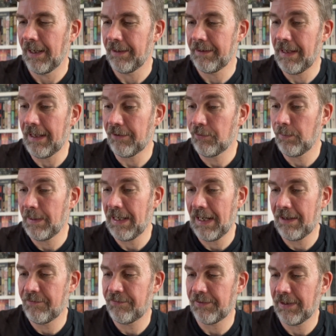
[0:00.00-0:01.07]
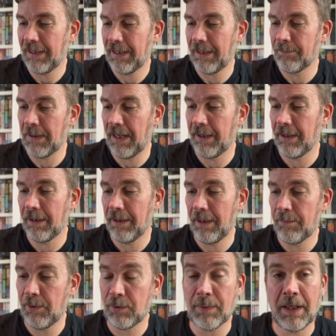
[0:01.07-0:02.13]
Next, we have a
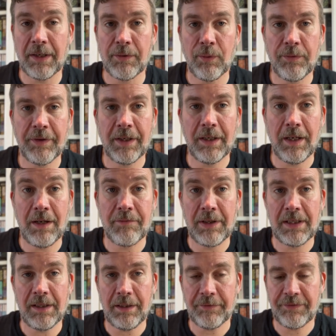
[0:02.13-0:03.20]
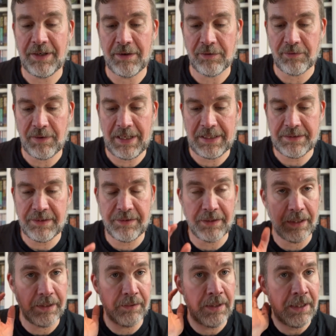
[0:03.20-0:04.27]
book by an author I really like, Sarah Graham.
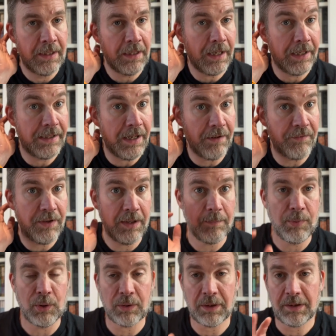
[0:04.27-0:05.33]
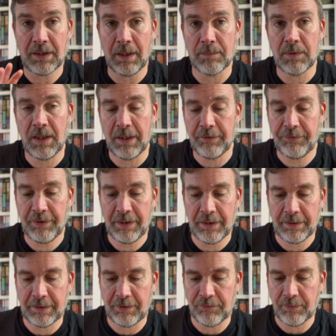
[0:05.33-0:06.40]
So I love her book, Come Closer. I
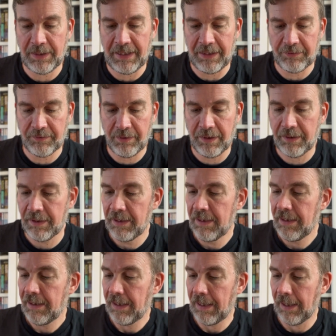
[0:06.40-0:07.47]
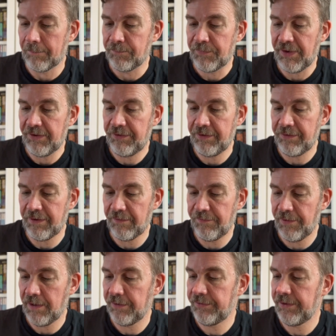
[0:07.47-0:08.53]
think it's really excellent. This is the
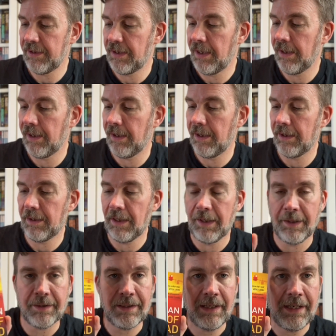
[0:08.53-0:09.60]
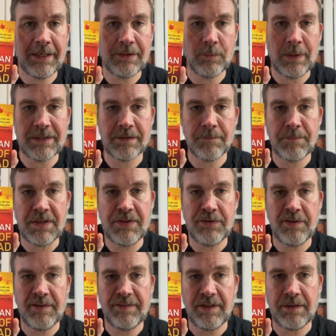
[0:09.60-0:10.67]
first in her Claire DeWitt
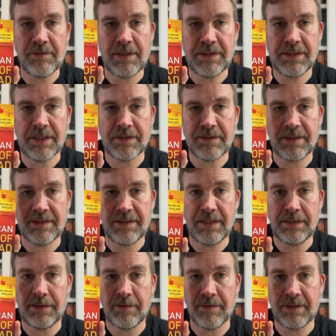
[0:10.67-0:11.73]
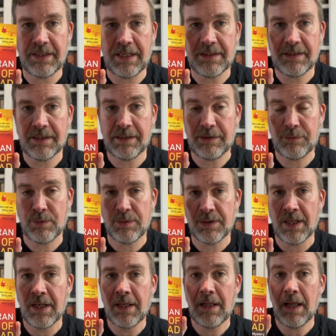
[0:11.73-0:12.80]
mystery series. So this is City of the Dead. So this was
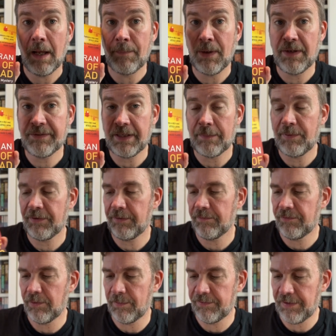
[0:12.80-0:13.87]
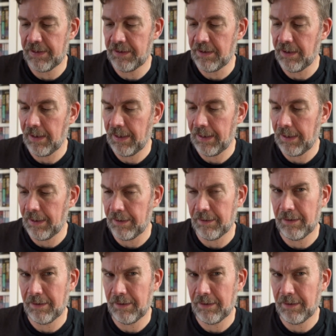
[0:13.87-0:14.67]
a birthday present from a friend. I